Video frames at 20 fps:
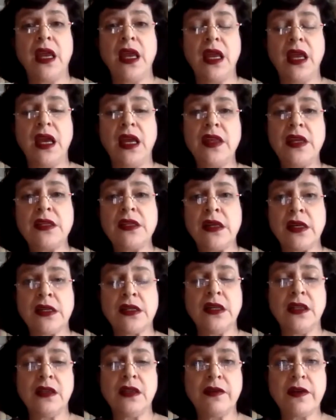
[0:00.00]
And that's actually
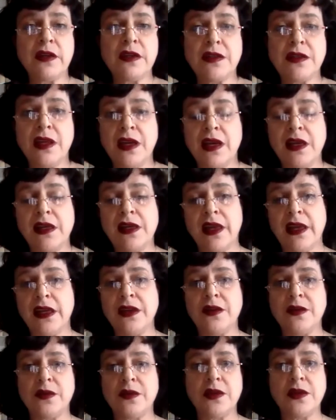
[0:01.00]
the first thing I'd like
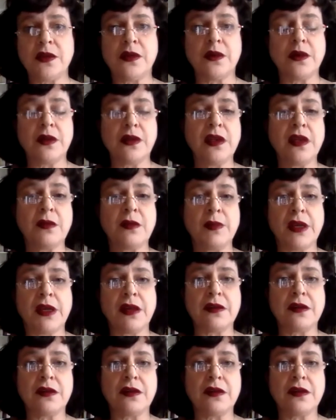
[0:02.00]
you to think about